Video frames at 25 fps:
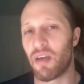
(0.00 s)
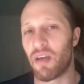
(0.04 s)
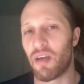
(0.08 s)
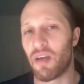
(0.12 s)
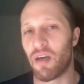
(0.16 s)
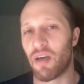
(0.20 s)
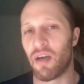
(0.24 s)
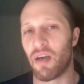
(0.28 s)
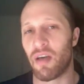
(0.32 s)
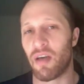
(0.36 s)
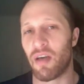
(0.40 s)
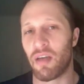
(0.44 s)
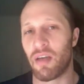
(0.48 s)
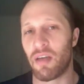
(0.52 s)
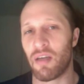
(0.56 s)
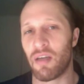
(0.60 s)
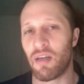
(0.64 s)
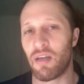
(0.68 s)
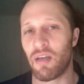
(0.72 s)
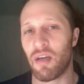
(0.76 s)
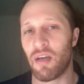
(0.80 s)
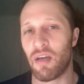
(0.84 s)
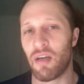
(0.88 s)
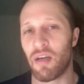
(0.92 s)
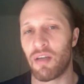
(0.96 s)

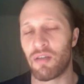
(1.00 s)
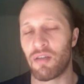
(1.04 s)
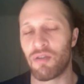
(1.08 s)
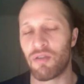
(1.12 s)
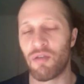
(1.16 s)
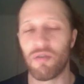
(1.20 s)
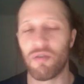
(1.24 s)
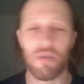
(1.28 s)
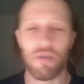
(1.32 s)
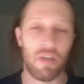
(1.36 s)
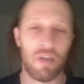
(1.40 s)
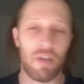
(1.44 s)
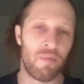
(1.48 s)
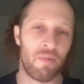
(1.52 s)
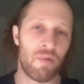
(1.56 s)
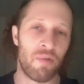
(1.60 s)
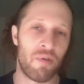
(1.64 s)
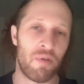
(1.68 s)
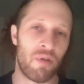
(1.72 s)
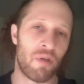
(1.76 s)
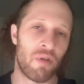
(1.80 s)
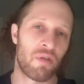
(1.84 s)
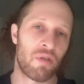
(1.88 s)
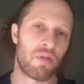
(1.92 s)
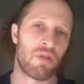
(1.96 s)
I certainly
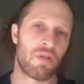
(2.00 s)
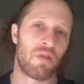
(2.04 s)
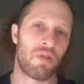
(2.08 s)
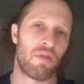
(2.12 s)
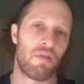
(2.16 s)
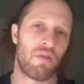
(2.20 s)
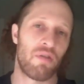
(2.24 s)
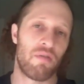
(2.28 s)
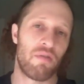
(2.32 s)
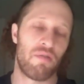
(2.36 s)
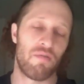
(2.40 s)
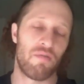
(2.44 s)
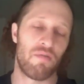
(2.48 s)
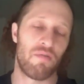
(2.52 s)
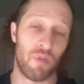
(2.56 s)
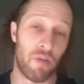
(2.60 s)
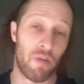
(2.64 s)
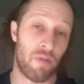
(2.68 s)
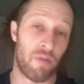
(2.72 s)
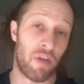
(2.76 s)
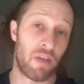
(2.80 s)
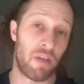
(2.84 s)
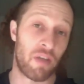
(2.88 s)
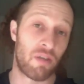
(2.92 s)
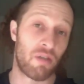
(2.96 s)
will not
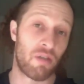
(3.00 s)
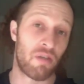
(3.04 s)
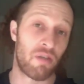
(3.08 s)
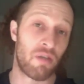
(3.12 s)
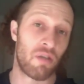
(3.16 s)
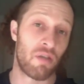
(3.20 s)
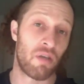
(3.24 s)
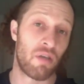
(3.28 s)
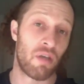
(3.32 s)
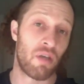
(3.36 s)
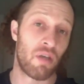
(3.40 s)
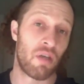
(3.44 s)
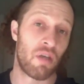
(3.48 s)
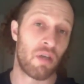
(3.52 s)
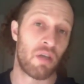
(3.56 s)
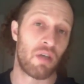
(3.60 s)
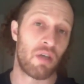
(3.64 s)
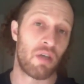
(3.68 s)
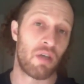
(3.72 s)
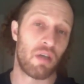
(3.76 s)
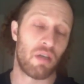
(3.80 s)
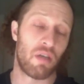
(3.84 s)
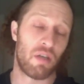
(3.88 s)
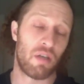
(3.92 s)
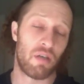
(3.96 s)
regret
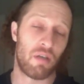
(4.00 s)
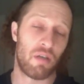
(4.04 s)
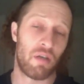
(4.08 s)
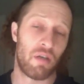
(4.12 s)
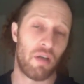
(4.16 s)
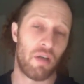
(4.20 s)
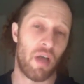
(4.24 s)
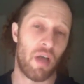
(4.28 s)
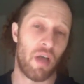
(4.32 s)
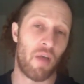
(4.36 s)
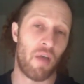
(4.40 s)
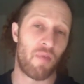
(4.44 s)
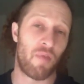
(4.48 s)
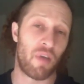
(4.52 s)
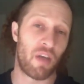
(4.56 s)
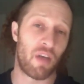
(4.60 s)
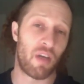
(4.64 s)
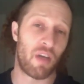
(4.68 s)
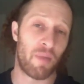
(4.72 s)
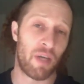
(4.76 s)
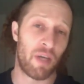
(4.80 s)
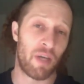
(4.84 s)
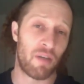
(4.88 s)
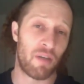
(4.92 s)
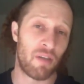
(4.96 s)
having
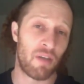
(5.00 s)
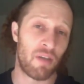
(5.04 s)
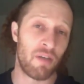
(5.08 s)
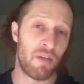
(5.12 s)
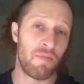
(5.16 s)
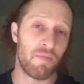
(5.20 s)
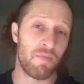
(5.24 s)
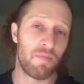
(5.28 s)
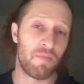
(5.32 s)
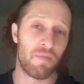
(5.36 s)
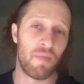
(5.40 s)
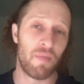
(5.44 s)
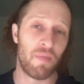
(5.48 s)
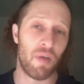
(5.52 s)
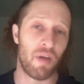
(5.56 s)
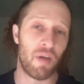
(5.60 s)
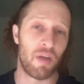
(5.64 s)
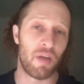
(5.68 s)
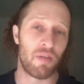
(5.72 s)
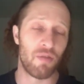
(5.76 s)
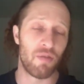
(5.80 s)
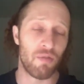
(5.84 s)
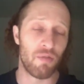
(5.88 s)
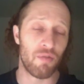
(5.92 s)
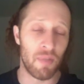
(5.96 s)
come out here.
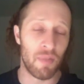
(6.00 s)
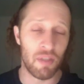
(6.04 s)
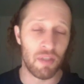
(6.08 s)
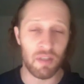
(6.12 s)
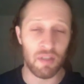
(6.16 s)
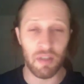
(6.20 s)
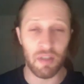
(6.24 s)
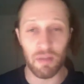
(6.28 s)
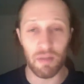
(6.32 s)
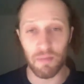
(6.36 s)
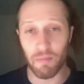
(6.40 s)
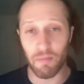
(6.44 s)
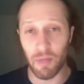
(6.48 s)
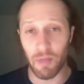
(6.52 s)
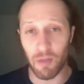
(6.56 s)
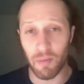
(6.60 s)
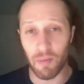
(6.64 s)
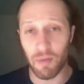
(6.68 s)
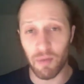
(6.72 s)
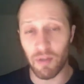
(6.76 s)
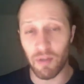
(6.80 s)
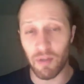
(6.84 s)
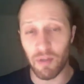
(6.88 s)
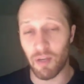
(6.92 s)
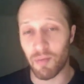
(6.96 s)
I do miss
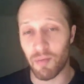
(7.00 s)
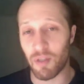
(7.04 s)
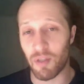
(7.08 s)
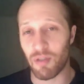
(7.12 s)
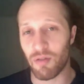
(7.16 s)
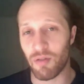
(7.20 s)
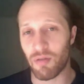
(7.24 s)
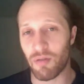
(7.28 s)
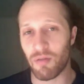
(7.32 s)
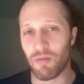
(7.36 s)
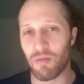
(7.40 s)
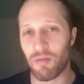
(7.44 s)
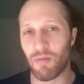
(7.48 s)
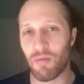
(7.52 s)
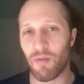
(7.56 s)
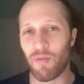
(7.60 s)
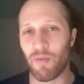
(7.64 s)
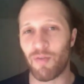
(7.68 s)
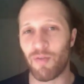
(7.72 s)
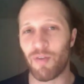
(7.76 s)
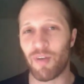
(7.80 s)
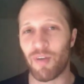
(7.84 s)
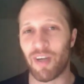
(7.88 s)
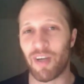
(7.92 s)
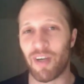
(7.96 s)
Melbourne. I miss all
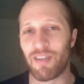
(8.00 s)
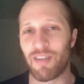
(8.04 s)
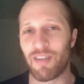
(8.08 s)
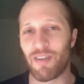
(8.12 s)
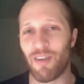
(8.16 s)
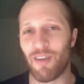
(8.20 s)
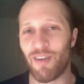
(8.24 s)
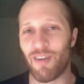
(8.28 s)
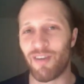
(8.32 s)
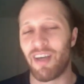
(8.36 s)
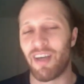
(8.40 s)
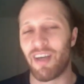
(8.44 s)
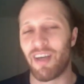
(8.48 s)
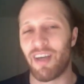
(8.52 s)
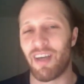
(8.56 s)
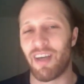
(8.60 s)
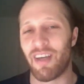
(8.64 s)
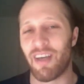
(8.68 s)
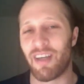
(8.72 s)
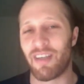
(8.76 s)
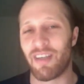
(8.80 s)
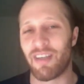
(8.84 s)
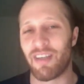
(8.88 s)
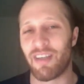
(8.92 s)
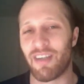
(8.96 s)
of you guys a lot,
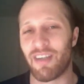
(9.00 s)
and